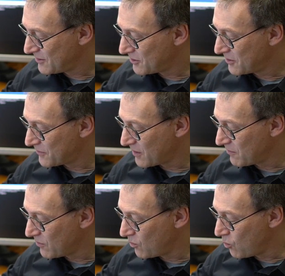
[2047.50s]
You go
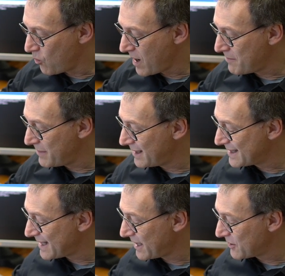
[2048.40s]
from 1
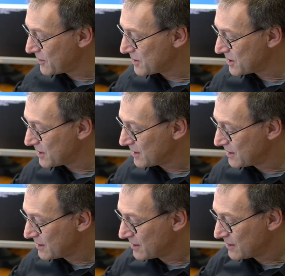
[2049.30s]
milliseconds
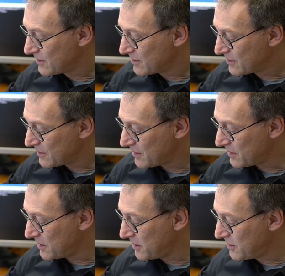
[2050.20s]

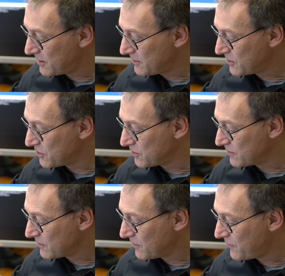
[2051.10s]
here
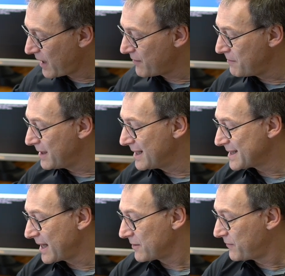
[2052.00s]
to 5
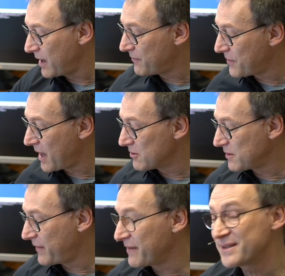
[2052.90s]

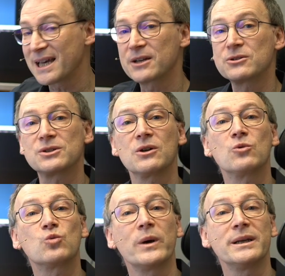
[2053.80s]
seconds,
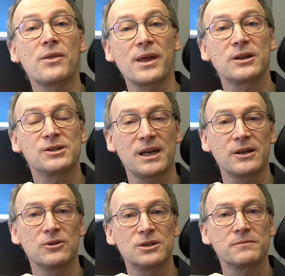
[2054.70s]
20
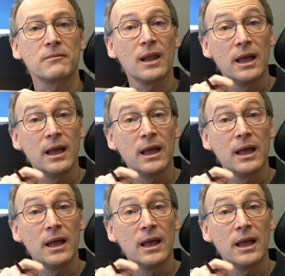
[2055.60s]
seconds.